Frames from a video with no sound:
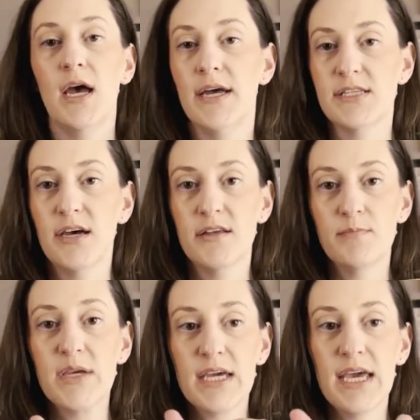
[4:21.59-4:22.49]
until
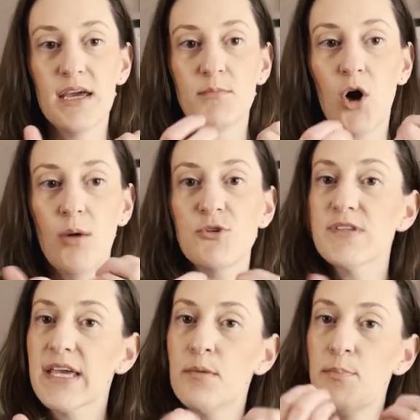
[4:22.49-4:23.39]
it became
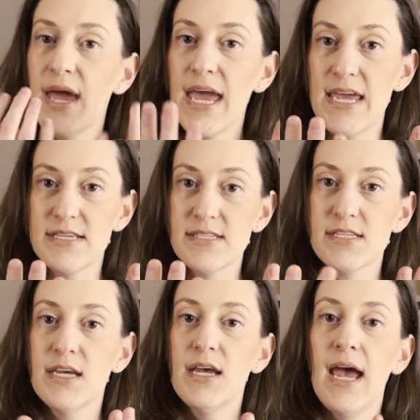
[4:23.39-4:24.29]
almost like a
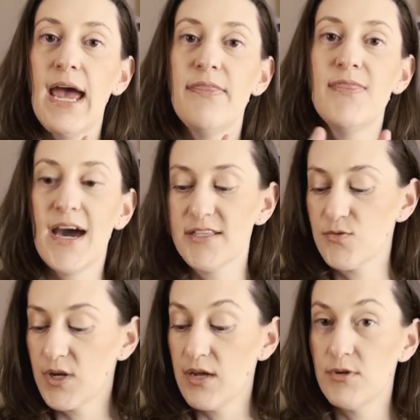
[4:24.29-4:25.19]
paste. And
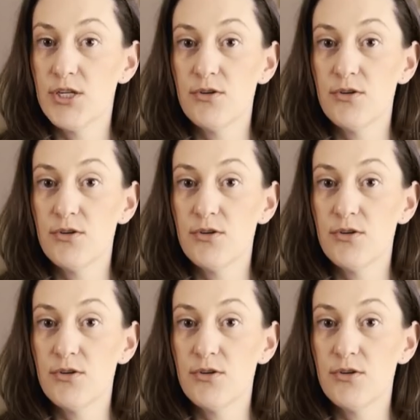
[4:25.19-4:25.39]
that's what I would